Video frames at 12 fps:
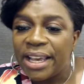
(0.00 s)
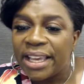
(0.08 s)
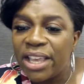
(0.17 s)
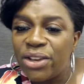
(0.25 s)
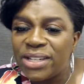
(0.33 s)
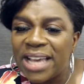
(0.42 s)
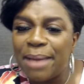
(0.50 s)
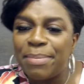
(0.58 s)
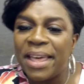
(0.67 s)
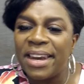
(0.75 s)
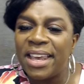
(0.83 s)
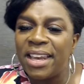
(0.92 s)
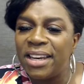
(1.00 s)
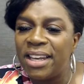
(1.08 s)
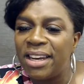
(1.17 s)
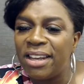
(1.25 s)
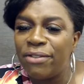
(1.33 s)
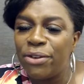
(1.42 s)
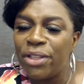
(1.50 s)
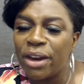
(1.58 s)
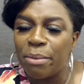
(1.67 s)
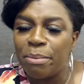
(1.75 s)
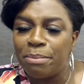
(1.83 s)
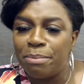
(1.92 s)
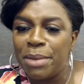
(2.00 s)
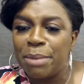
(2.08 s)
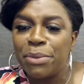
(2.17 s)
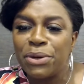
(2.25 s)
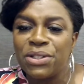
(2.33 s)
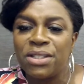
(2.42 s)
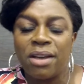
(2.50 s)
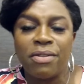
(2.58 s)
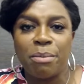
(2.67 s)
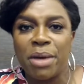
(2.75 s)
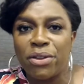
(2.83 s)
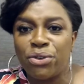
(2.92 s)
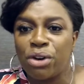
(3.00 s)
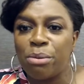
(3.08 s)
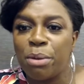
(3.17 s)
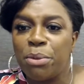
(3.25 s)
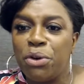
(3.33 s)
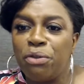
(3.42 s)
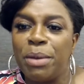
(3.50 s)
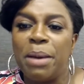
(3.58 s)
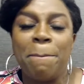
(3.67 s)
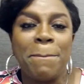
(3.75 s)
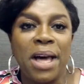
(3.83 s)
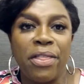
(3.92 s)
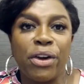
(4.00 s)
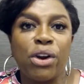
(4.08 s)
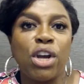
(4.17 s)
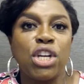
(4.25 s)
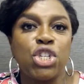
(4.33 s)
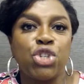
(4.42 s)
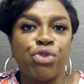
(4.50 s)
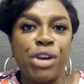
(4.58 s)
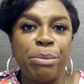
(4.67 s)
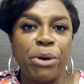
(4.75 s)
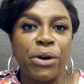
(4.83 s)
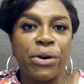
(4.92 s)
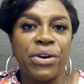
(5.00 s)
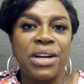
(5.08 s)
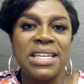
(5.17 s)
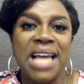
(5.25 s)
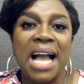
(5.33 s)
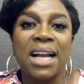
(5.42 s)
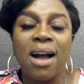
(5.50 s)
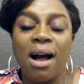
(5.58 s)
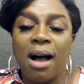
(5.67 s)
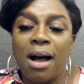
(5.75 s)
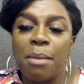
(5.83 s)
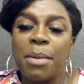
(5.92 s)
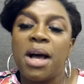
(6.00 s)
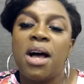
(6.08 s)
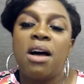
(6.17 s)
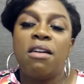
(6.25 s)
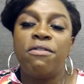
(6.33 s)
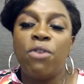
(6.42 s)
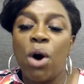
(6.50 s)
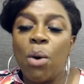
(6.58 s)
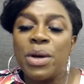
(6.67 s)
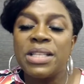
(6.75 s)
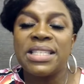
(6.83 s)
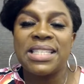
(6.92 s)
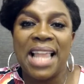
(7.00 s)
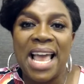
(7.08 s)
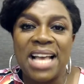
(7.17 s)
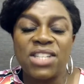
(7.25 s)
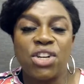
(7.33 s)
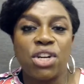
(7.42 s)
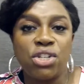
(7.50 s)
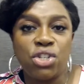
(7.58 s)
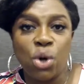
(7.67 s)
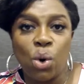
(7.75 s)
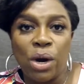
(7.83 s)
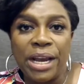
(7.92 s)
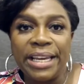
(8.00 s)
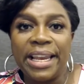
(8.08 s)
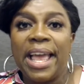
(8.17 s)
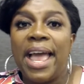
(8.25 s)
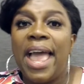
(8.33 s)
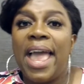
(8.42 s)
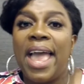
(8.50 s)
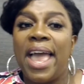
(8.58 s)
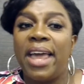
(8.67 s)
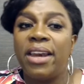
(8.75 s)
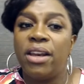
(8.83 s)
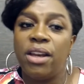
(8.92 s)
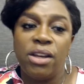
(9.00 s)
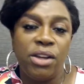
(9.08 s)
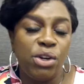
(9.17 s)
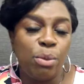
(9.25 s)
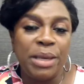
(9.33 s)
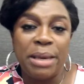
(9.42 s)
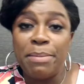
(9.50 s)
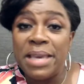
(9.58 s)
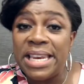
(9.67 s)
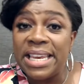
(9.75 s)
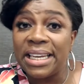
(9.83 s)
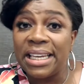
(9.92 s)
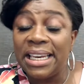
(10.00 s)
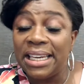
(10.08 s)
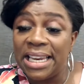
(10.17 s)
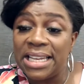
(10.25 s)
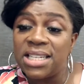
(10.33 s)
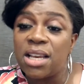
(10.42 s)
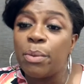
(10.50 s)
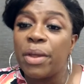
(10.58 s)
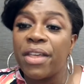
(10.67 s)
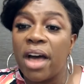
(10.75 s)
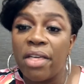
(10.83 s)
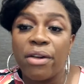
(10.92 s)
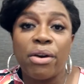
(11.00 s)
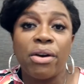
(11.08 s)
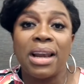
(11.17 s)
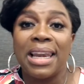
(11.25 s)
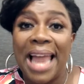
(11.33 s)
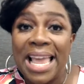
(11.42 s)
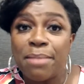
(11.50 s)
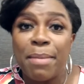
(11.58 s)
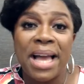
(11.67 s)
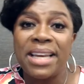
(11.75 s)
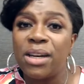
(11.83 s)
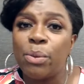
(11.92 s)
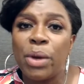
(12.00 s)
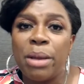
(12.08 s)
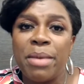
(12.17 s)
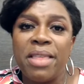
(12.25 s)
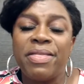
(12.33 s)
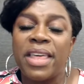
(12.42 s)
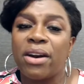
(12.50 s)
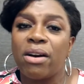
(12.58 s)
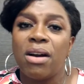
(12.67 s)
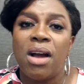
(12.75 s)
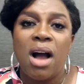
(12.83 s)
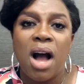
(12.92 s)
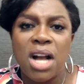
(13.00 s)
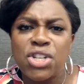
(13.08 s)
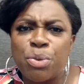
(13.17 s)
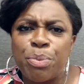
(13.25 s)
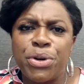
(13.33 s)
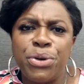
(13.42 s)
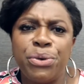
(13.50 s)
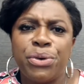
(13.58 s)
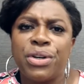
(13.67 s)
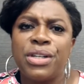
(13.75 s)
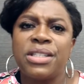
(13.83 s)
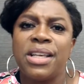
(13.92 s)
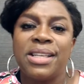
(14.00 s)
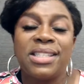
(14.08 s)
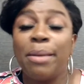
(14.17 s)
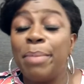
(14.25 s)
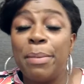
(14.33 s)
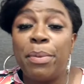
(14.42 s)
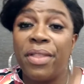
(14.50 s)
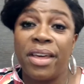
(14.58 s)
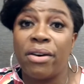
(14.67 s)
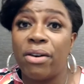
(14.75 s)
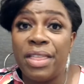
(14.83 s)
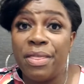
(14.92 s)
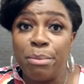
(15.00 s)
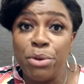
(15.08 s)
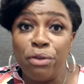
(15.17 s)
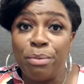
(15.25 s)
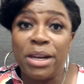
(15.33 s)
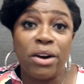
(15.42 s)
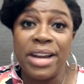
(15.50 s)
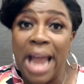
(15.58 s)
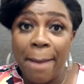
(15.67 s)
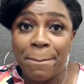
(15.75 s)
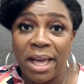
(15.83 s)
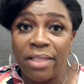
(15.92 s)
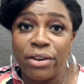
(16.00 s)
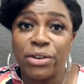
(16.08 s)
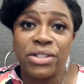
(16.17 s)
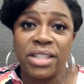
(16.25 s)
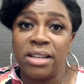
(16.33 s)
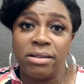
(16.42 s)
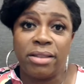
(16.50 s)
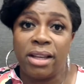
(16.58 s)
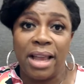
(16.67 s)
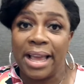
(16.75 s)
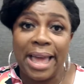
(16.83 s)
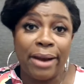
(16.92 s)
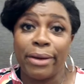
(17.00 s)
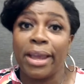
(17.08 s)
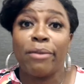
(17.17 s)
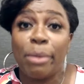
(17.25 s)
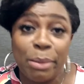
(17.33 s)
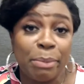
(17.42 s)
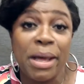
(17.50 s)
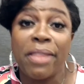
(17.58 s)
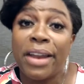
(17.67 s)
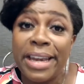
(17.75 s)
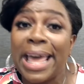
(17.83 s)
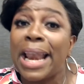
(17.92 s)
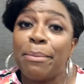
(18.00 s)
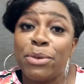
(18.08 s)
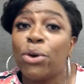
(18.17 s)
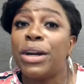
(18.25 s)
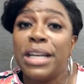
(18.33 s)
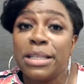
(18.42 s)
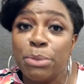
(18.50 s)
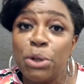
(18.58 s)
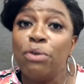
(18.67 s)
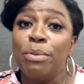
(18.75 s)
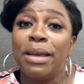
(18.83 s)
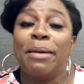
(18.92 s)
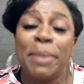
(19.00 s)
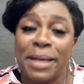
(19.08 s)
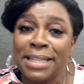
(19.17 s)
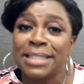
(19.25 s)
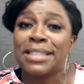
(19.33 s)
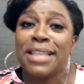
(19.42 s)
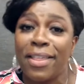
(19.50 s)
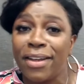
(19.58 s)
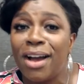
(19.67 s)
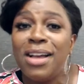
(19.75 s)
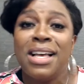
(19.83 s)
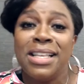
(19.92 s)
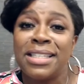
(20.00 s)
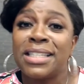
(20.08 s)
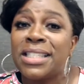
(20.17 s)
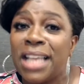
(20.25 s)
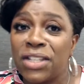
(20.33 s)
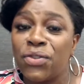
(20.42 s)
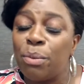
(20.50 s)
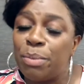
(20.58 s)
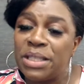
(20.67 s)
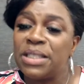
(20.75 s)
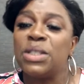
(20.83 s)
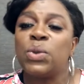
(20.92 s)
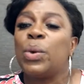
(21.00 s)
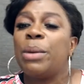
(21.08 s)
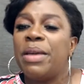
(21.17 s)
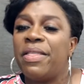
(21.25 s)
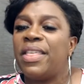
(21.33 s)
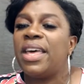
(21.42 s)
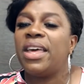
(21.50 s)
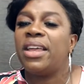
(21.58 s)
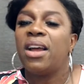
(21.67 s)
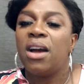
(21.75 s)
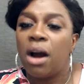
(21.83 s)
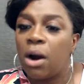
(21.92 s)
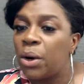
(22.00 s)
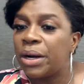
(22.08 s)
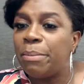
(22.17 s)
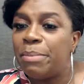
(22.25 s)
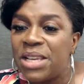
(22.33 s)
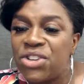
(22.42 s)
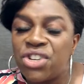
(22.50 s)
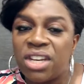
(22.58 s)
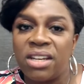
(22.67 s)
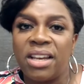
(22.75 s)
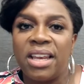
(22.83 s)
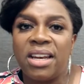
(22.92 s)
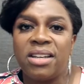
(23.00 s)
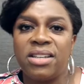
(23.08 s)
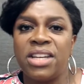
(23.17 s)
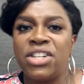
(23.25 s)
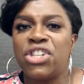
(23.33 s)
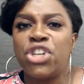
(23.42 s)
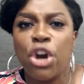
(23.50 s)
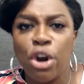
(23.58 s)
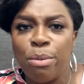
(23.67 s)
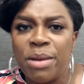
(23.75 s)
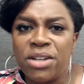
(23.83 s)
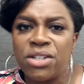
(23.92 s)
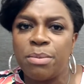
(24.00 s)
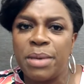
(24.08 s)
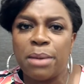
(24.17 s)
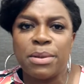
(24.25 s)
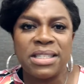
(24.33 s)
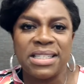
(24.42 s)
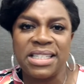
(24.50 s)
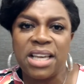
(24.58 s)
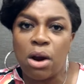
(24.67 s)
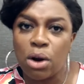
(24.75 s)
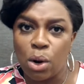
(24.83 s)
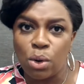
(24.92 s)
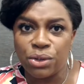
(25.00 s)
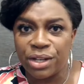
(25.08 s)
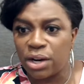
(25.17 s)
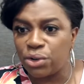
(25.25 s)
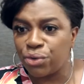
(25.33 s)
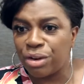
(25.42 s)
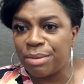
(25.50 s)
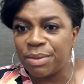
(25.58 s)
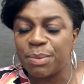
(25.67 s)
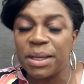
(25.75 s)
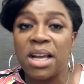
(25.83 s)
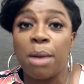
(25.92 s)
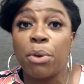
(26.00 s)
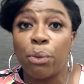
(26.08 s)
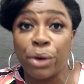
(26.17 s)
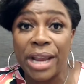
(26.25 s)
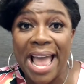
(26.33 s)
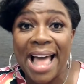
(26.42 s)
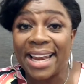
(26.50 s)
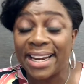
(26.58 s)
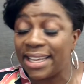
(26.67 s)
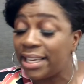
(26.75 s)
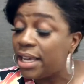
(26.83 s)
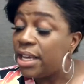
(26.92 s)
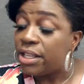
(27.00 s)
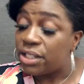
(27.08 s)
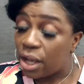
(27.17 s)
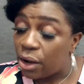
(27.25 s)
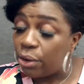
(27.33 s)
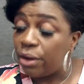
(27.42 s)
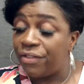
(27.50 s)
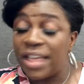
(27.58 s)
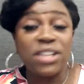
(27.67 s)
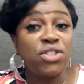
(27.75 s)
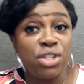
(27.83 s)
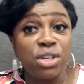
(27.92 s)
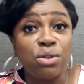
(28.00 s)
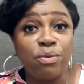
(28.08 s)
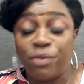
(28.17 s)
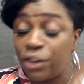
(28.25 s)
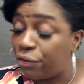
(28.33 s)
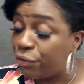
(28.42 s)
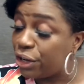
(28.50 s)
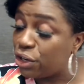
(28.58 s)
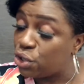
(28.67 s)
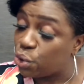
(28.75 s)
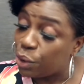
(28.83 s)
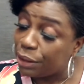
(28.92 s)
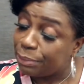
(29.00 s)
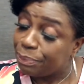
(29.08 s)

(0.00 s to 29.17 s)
Can you type that in, any of you that are members of the Mother Dreamer movement? motherdreamer.com/join. And you'll be immediately linked in with other like-minded women that are entrepreneurs. Some people that are in the movement are not mothers. They're like, I don't care if I'm a mother or not, I'm joining this movement because it's other successful business women that are on a mission and determined to be able to see our goals and our dreams become a reality. So if that's you, feel free to join.